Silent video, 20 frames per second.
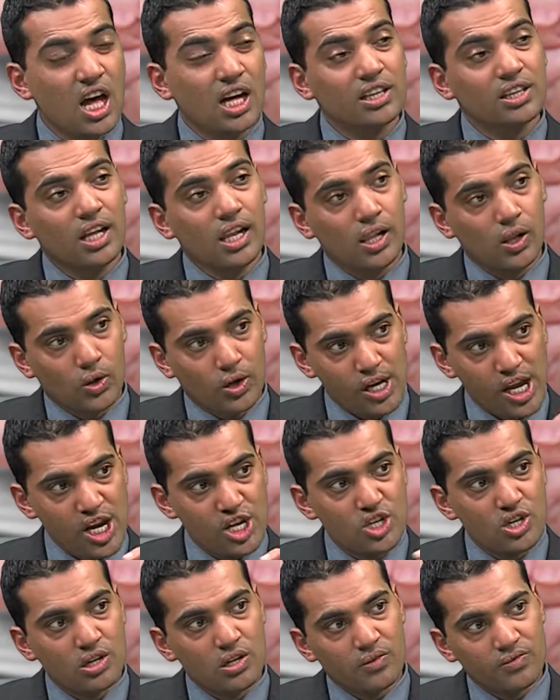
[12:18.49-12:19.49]
the
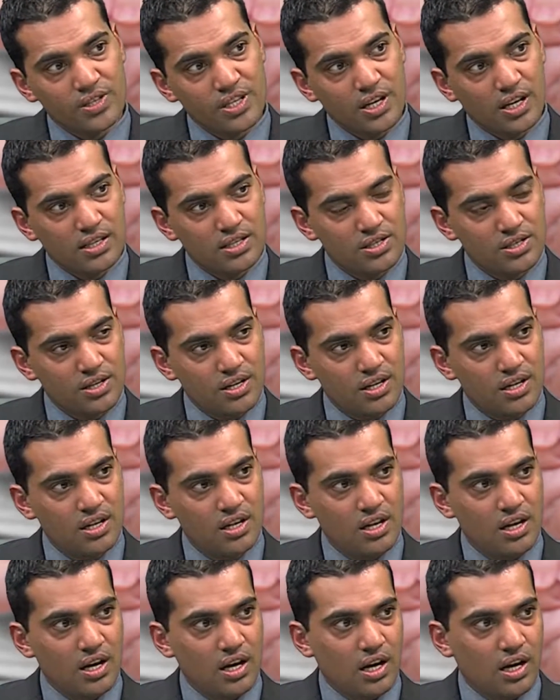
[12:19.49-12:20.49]
location of the ulcer,
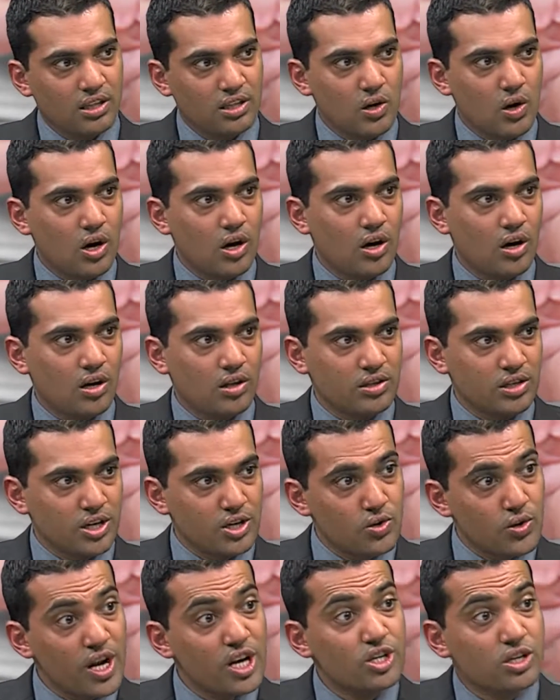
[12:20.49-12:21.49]
the
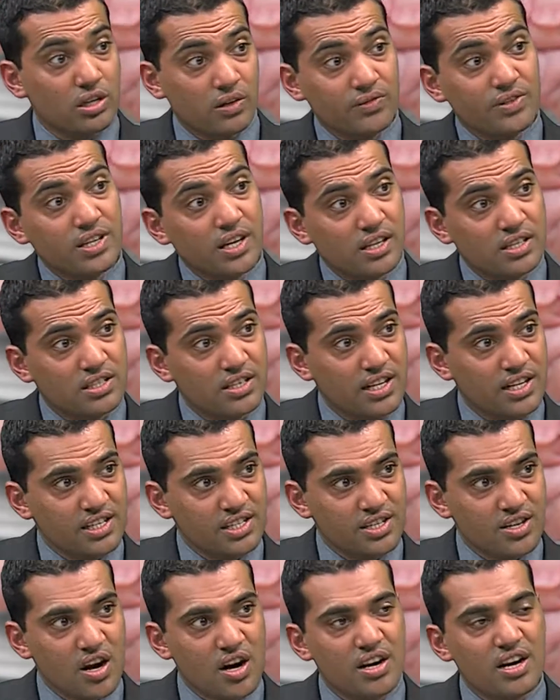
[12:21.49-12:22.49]
duration of the ulcer it
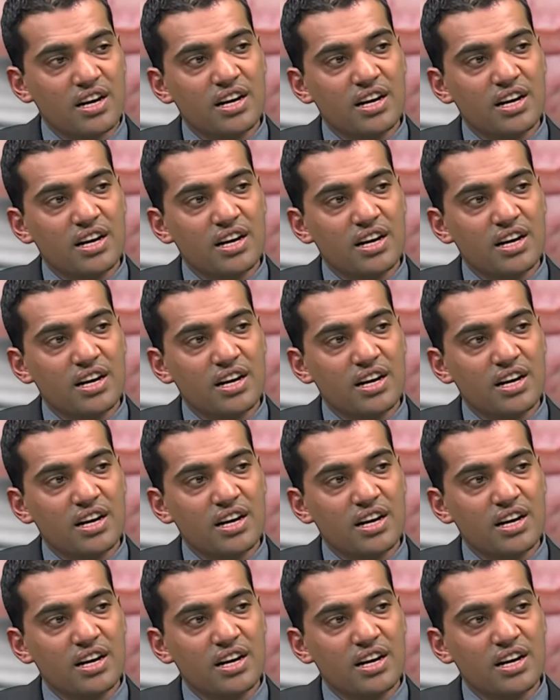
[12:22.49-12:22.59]
started,